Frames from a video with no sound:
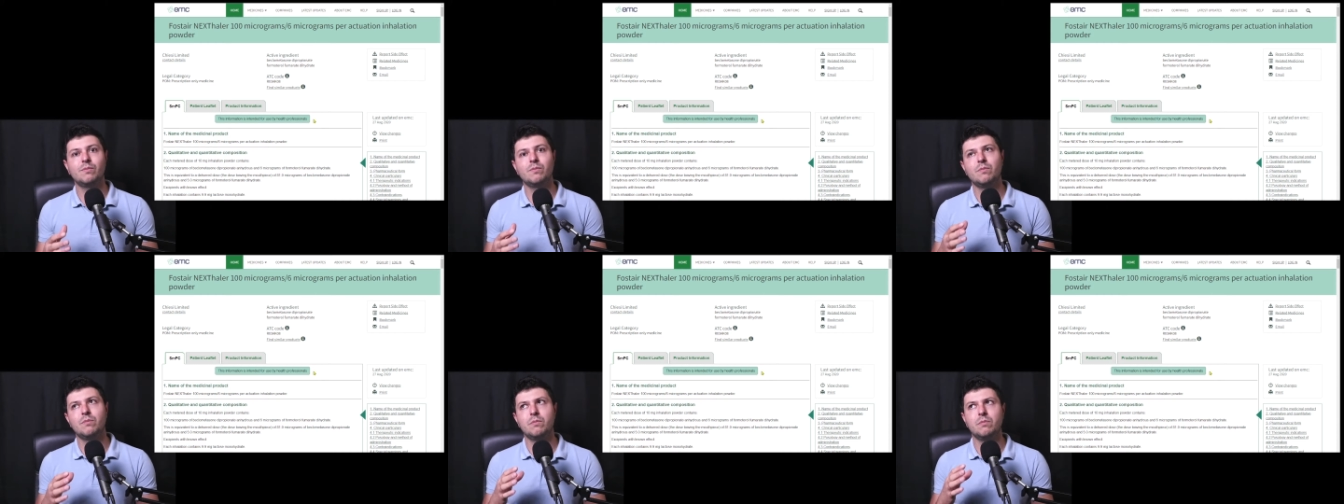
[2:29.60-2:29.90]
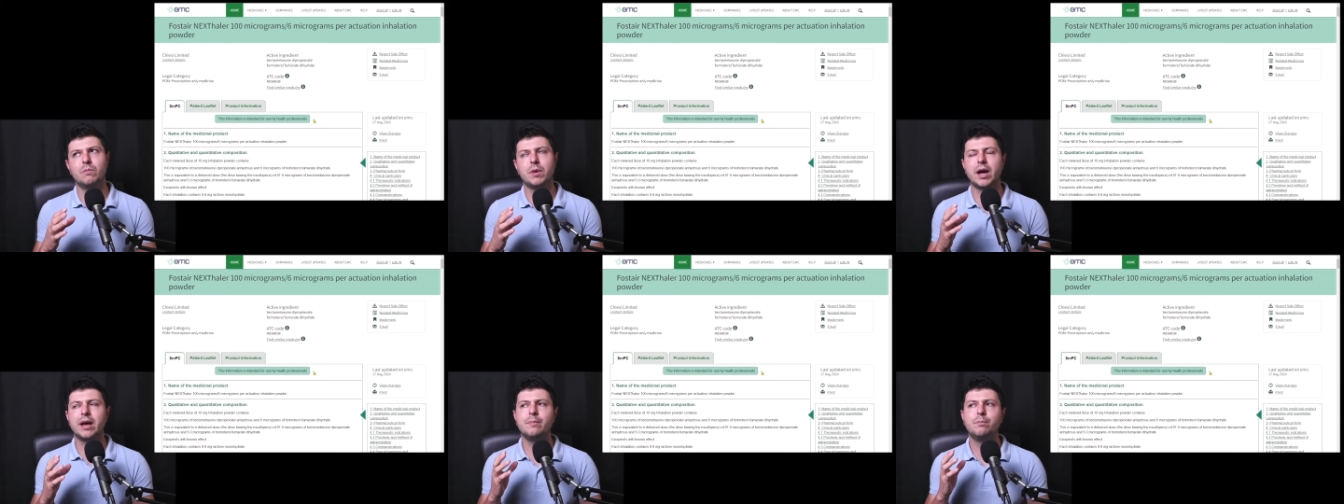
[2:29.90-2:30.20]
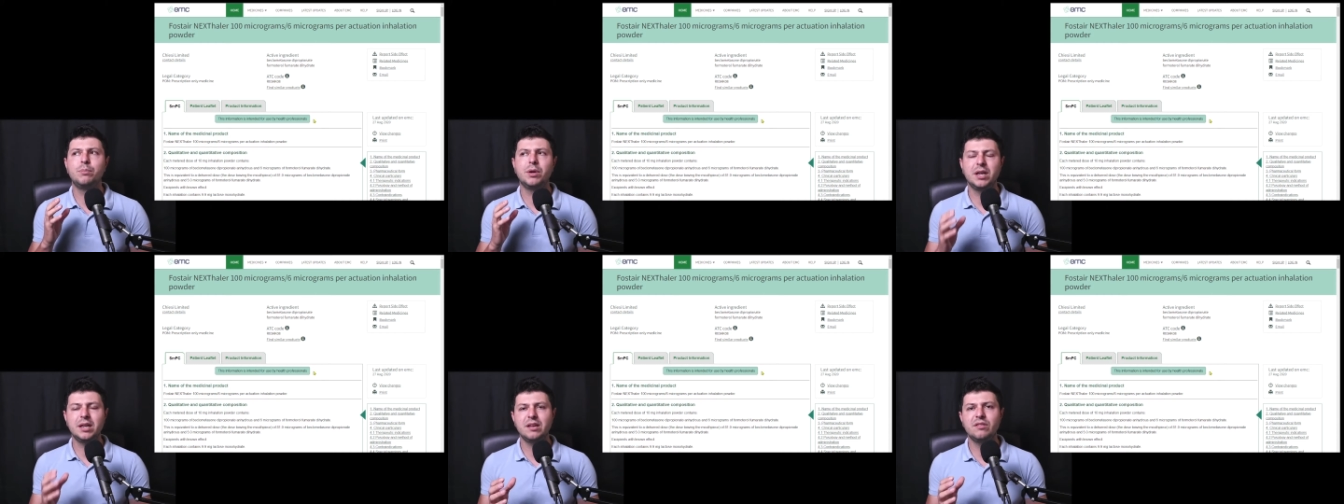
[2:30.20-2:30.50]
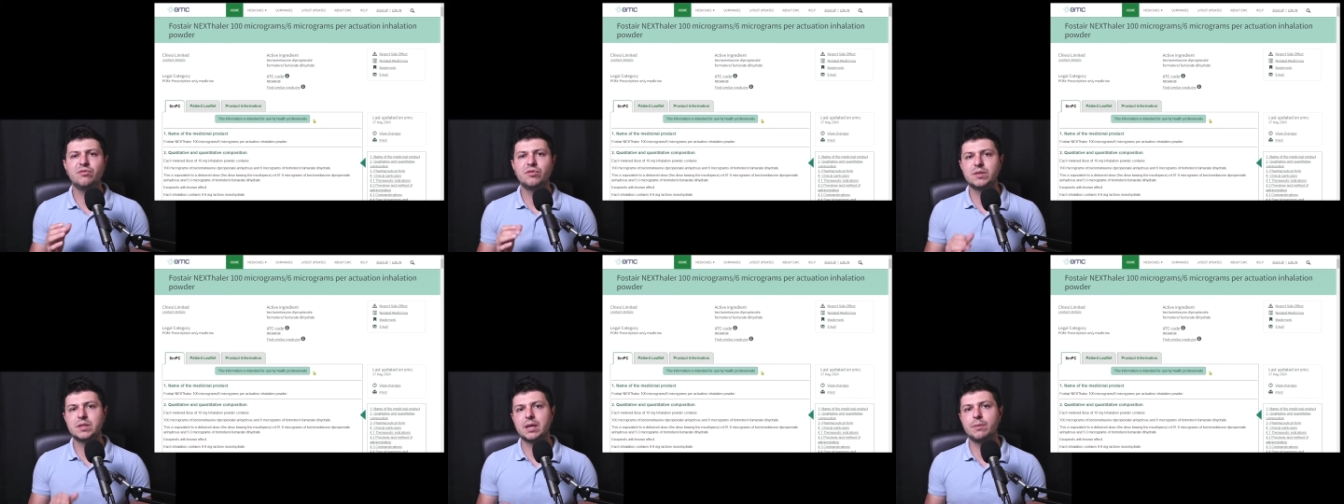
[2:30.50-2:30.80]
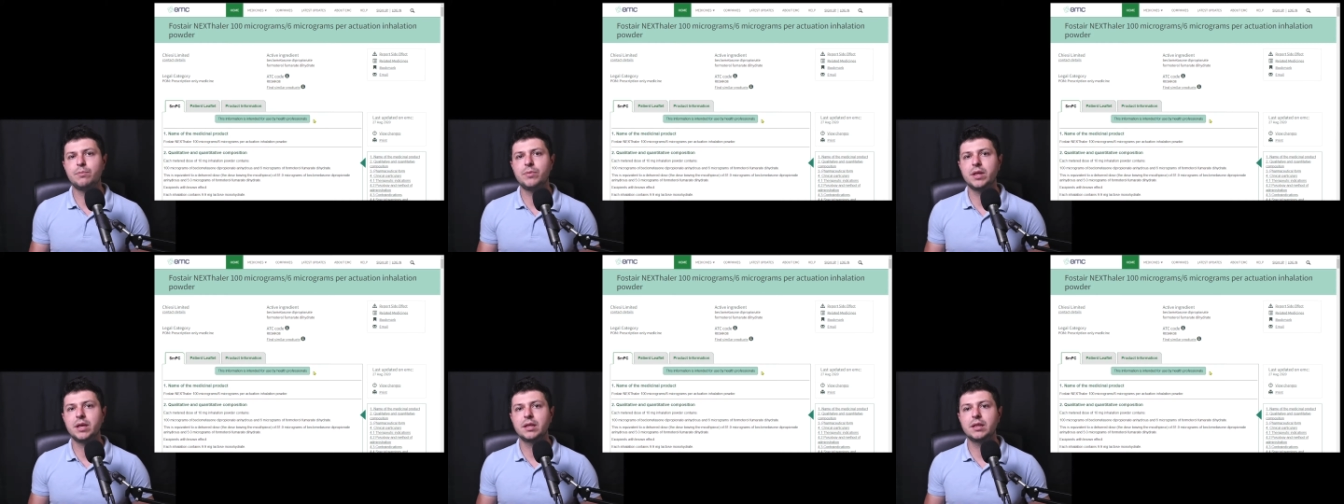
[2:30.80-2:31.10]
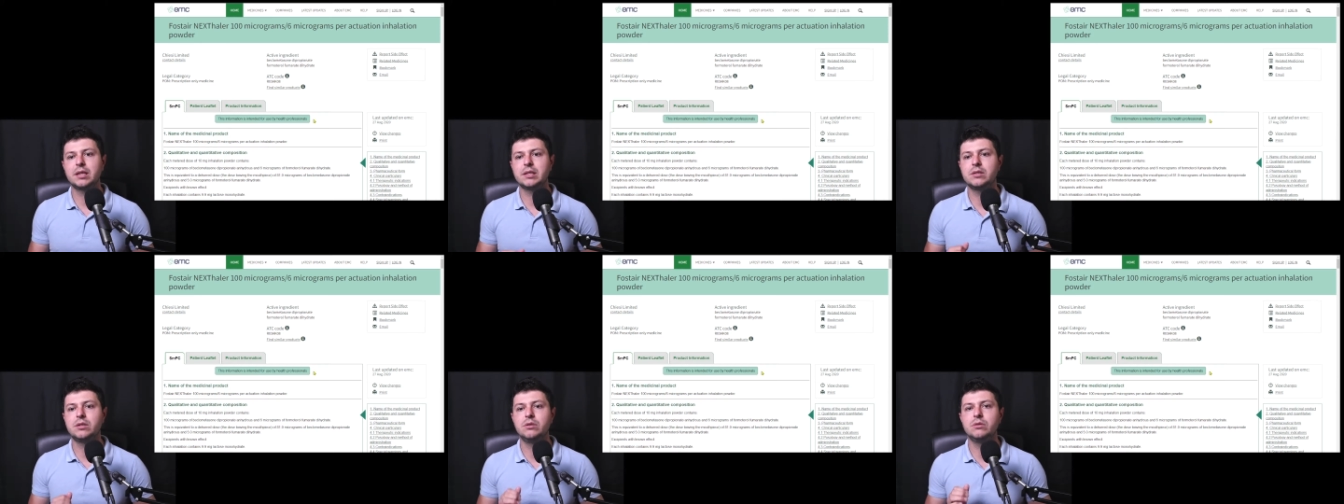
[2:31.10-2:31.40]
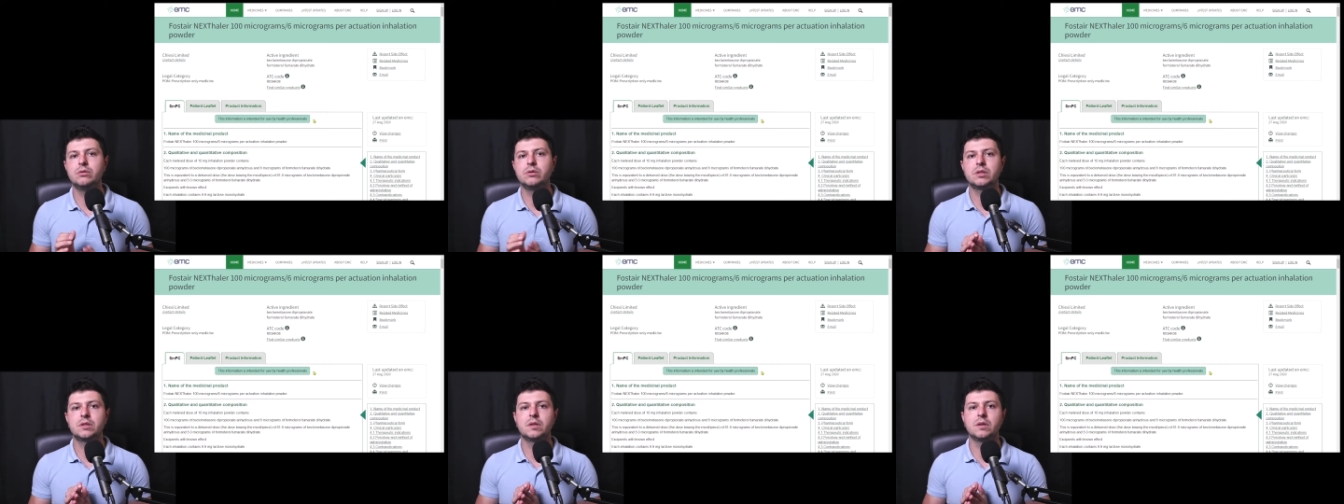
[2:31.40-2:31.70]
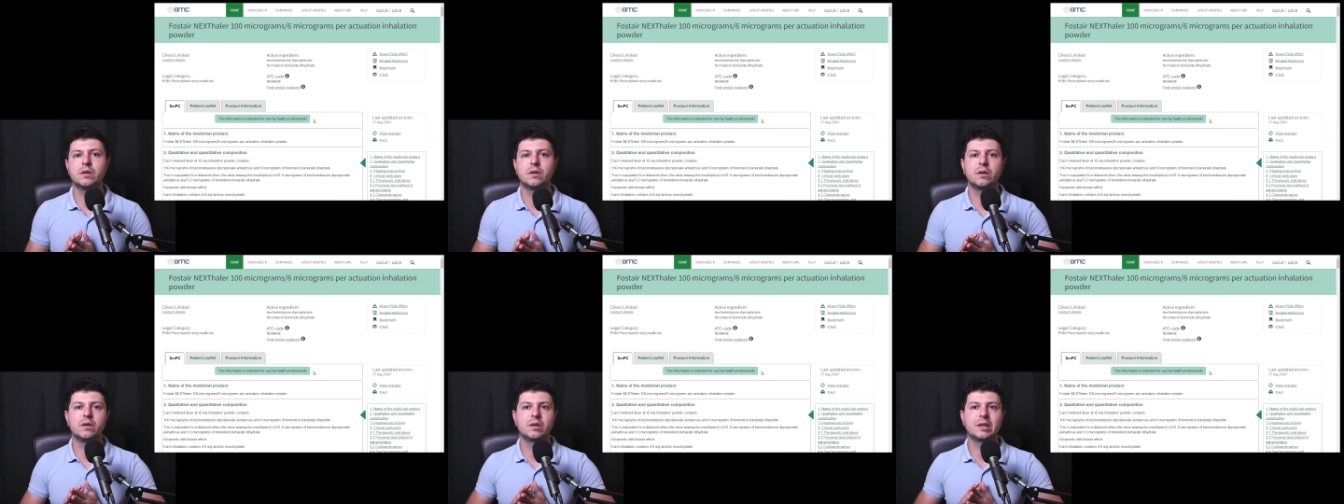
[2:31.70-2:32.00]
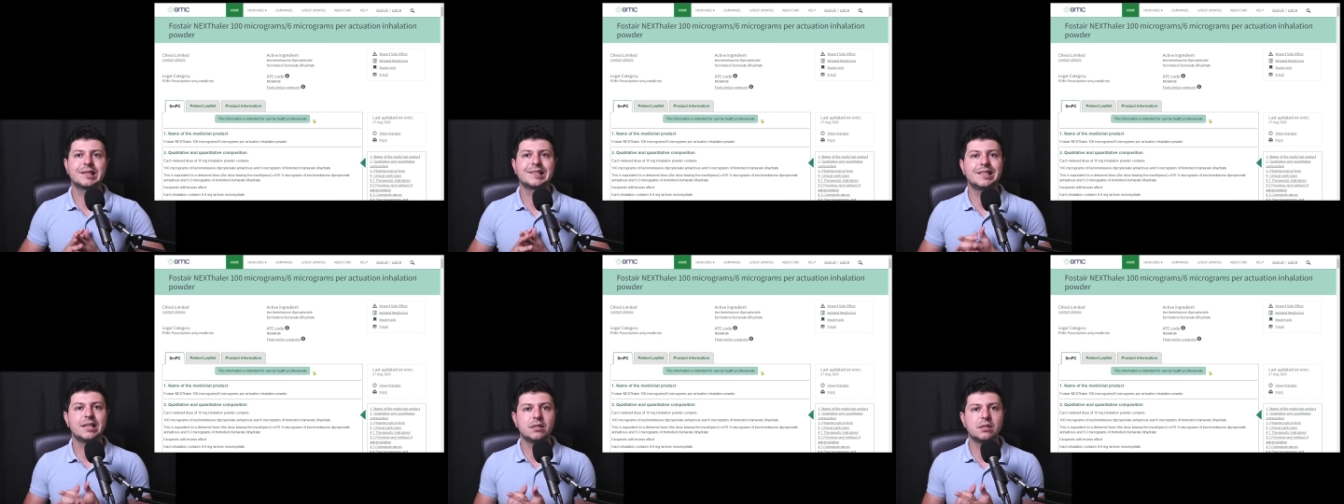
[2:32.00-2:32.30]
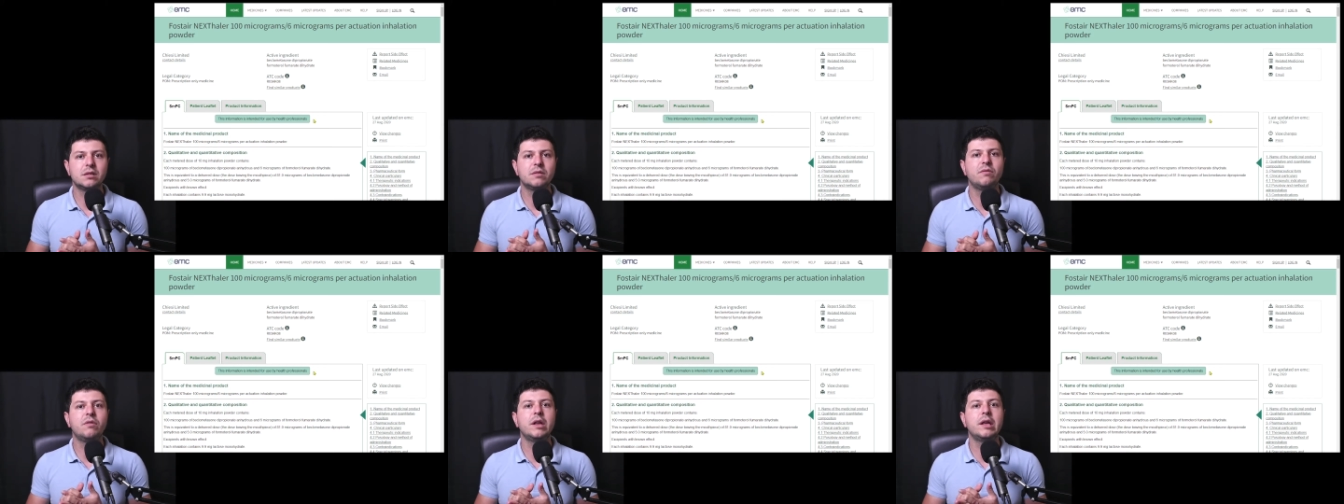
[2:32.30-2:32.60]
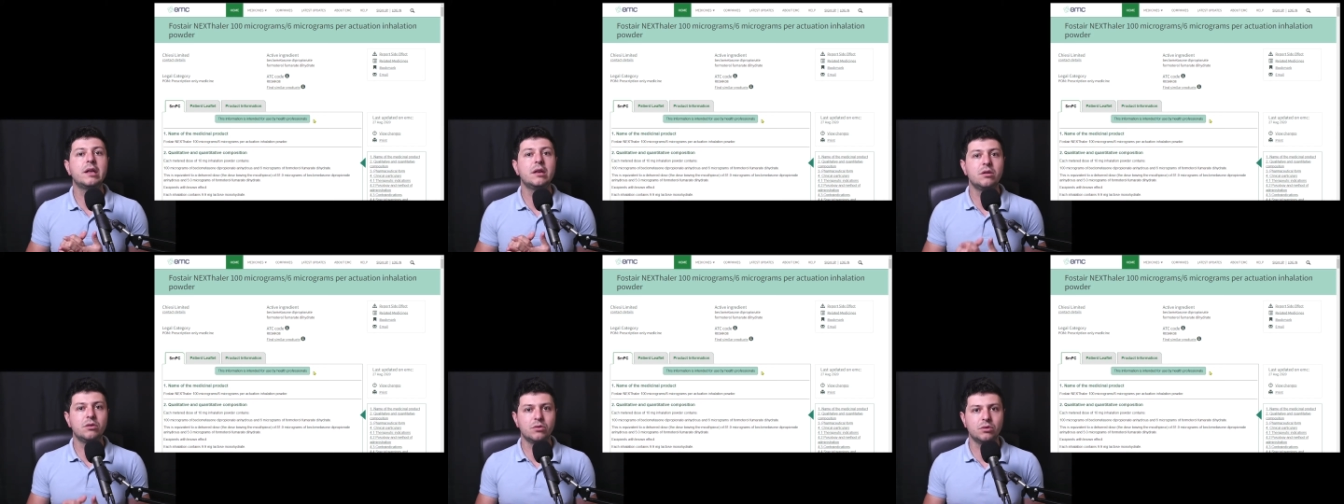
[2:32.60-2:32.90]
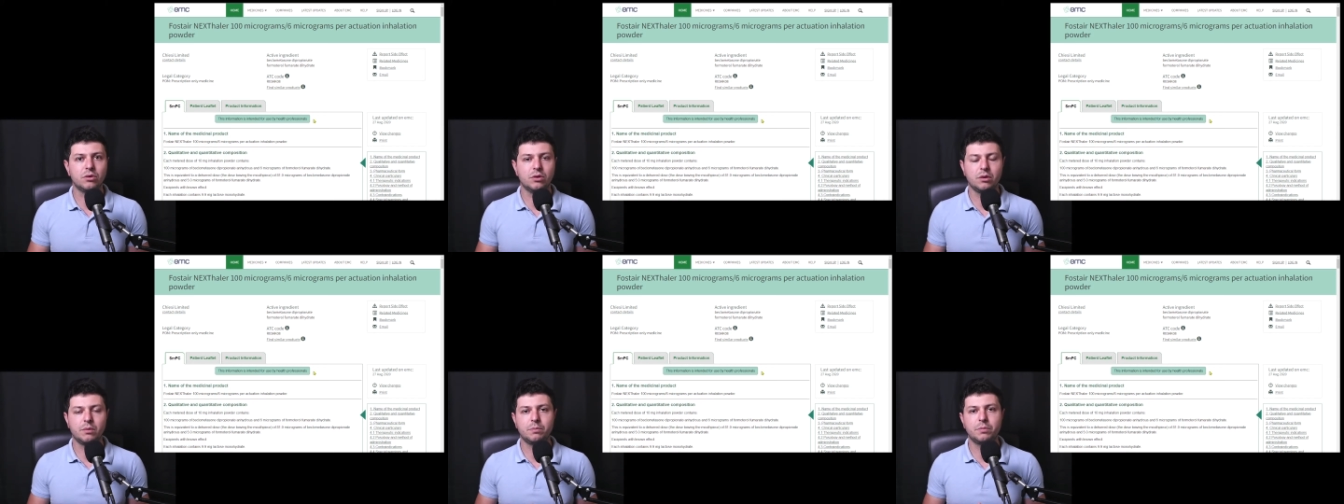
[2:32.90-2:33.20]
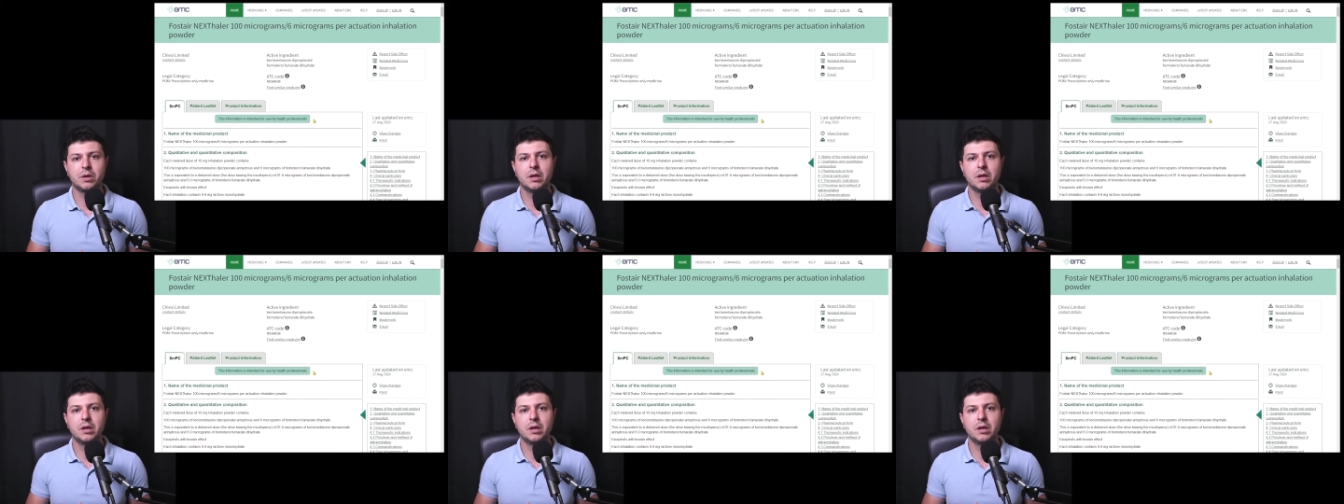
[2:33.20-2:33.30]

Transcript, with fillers: I believe something that's used uh, extensively in Europe.